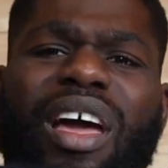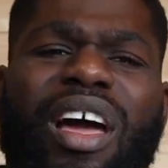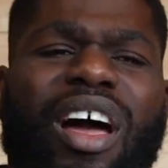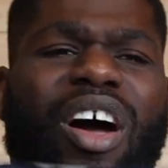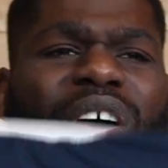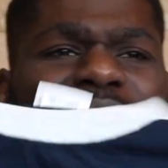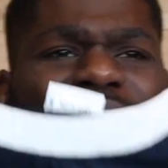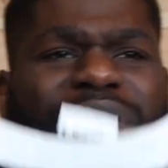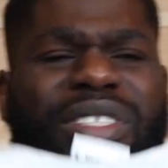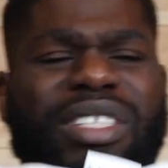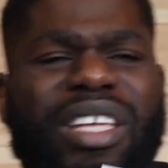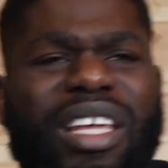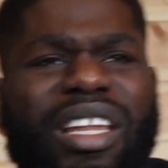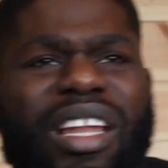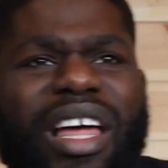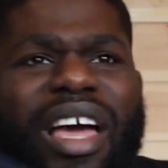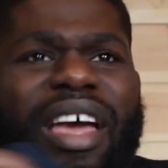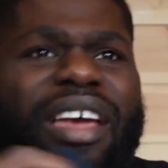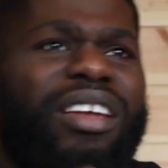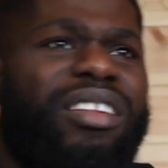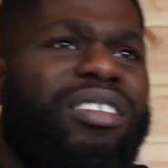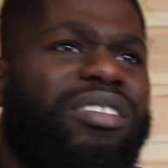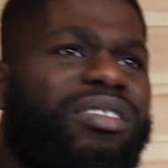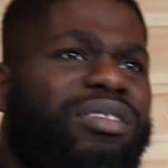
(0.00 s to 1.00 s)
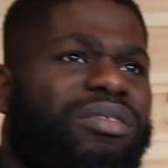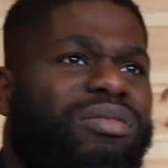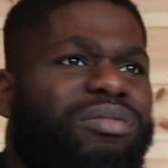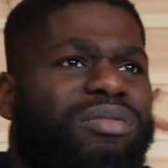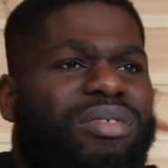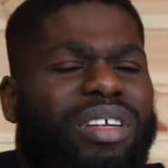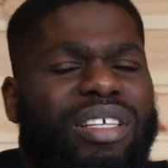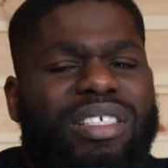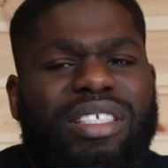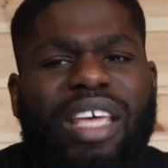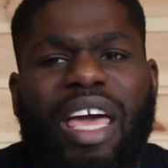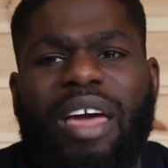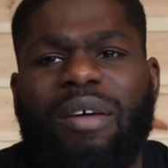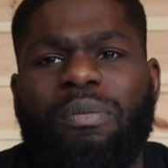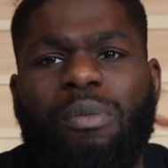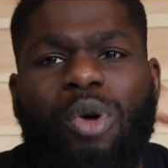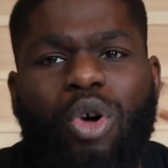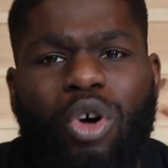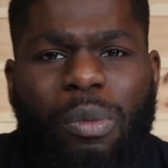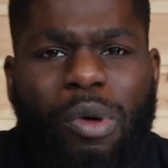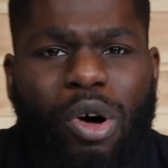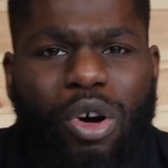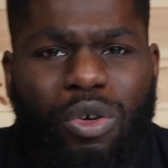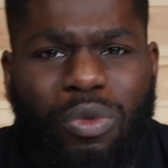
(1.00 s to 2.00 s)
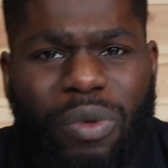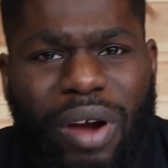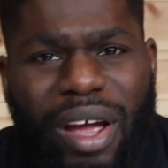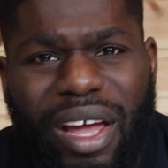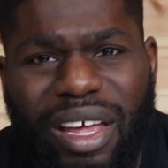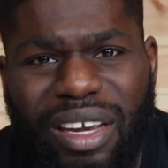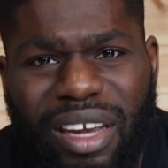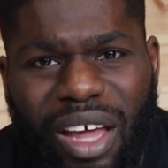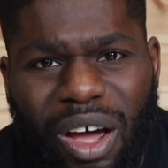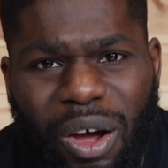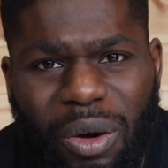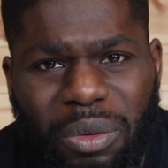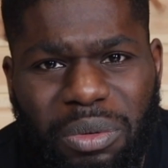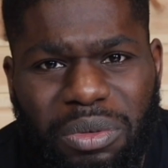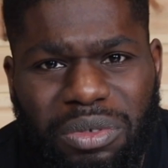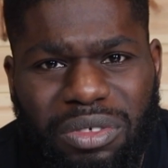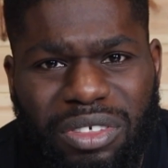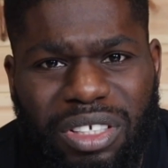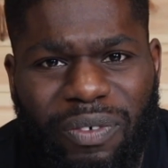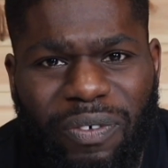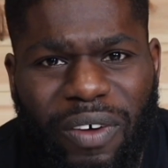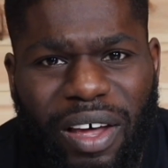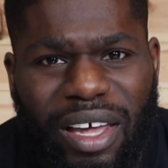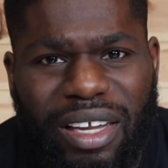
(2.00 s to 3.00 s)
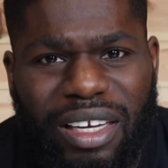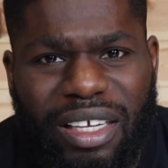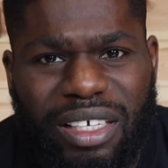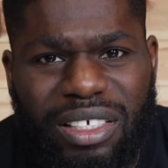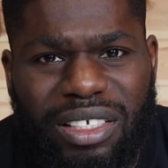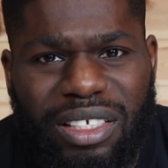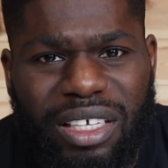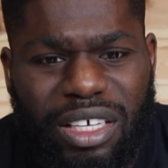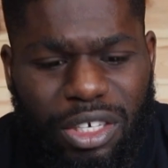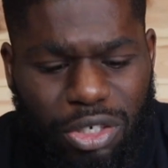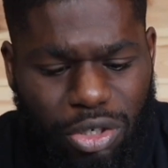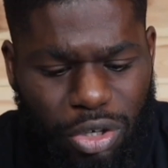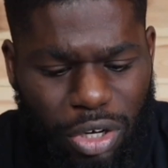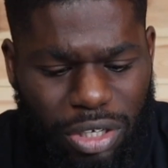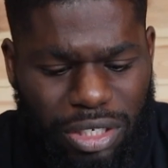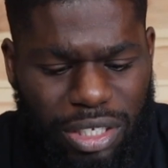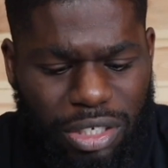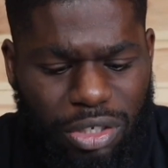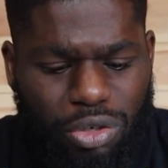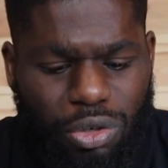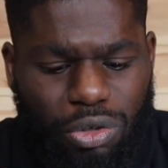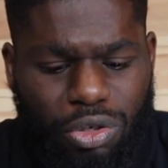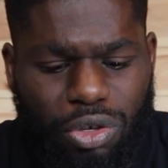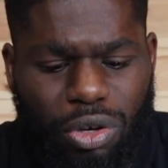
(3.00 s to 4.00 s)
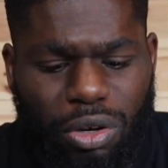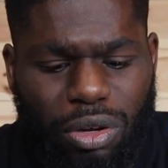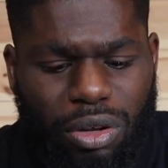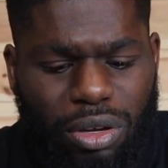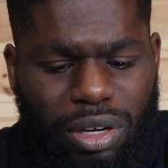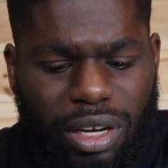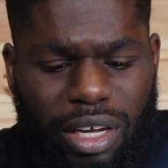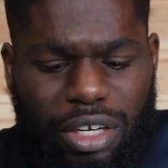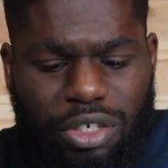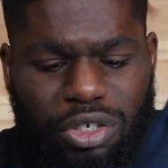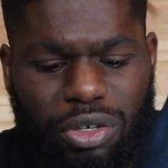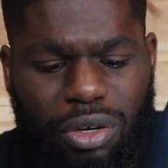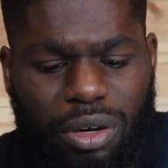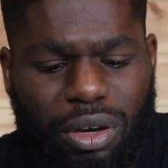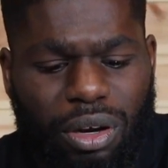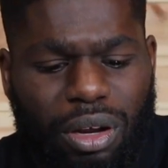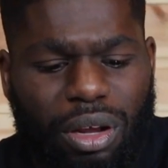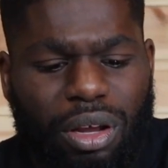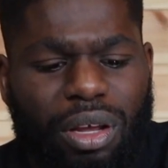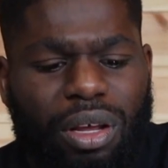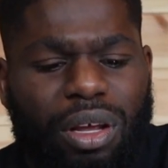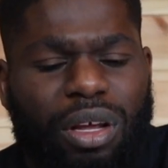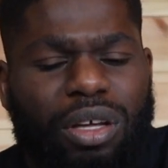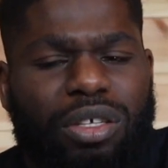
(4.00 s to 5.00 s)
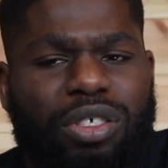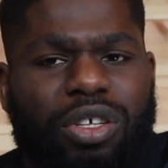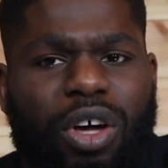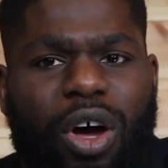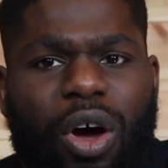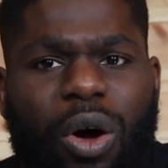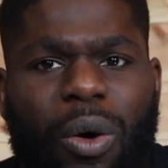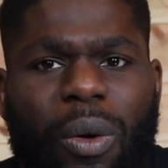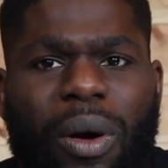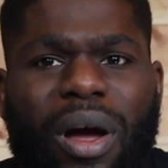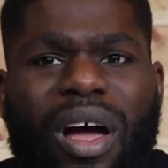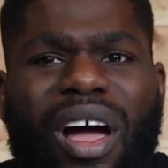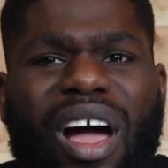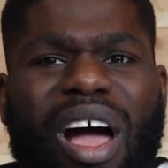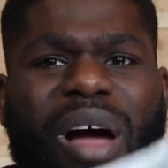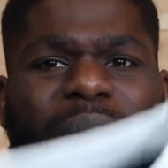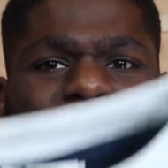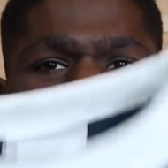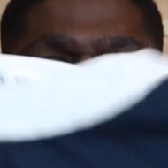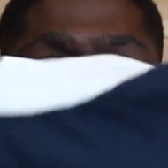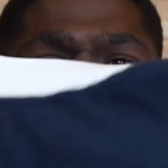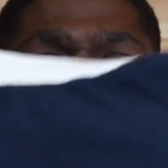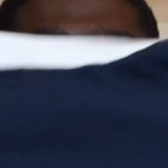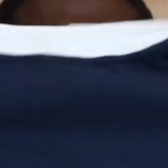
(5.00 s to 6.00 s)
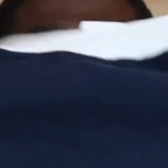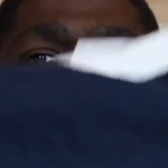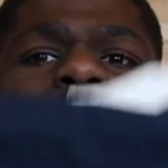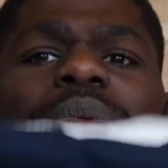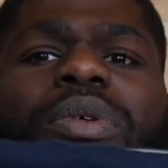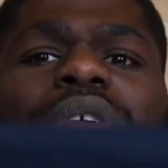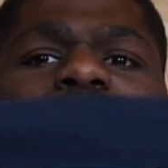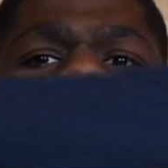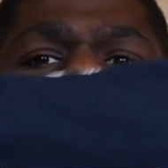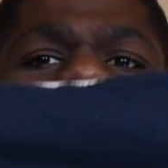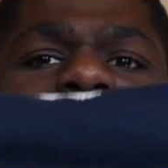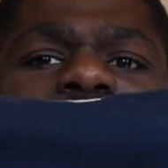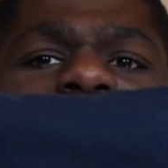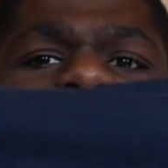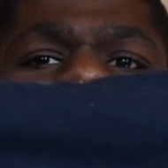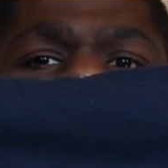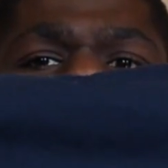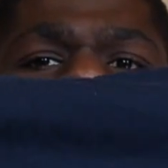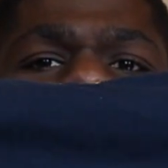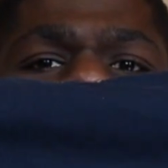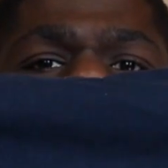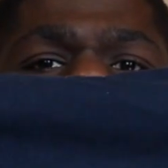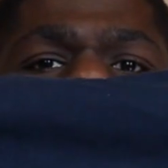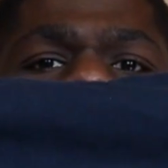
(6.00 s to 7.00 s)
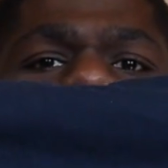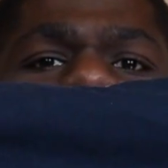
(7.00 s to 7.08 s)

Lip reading: Obviously like, it's getting more and more rare now to find these t-shirts in such good condition. So I'm gonna put it up as a really decent